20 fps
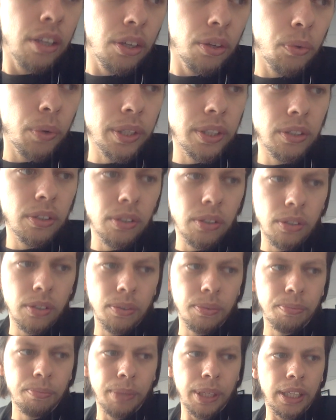When you
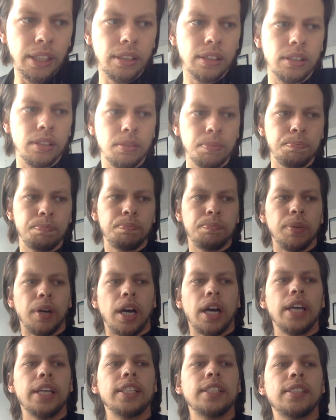meet
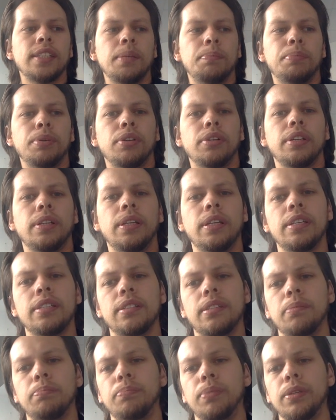ISTP or
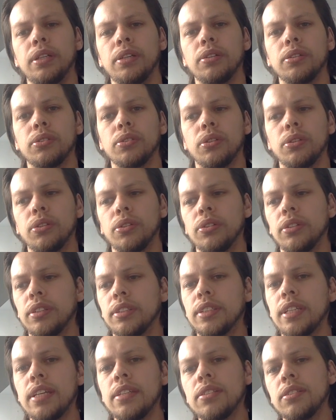ESTP or so on,
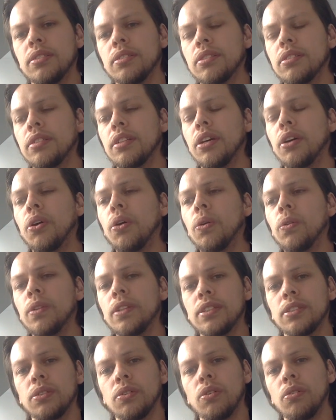sensor, they
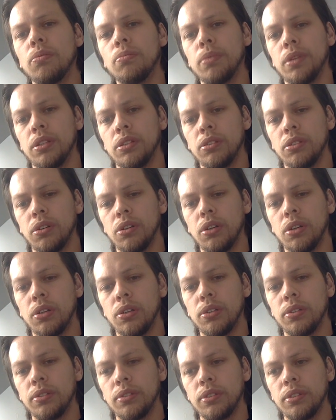always comment
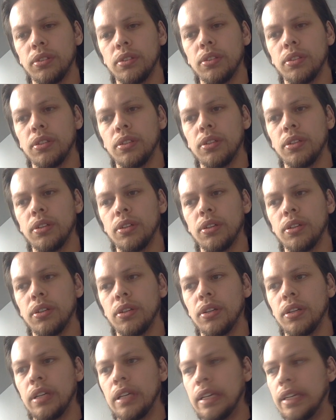on
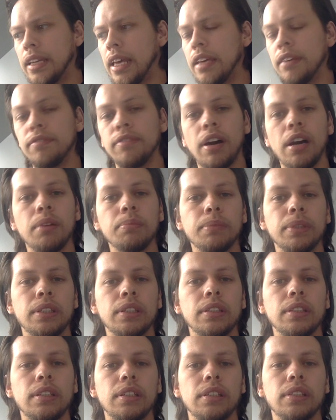the
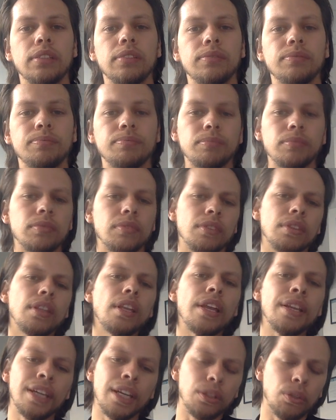environment.
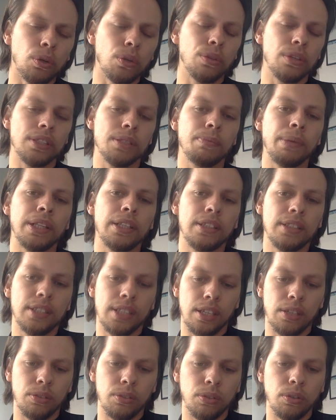Not always, but they
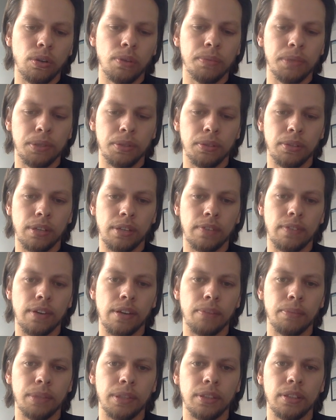tend to comment on the
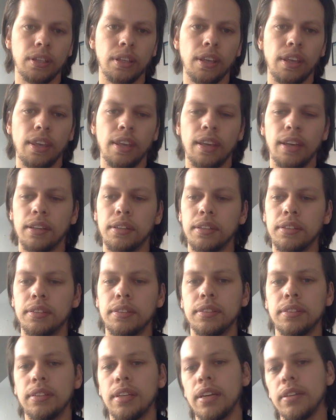environment, and they
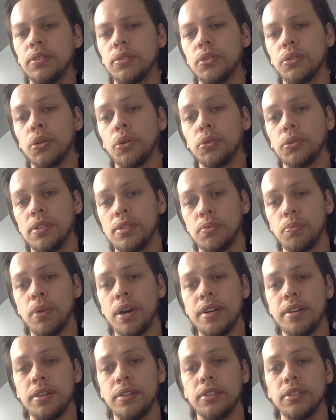tend to notice
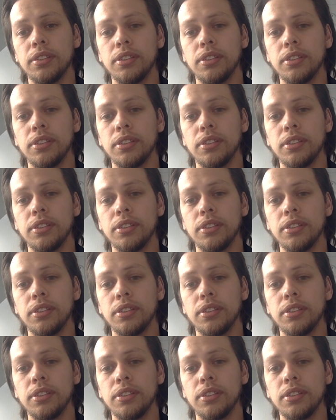weather.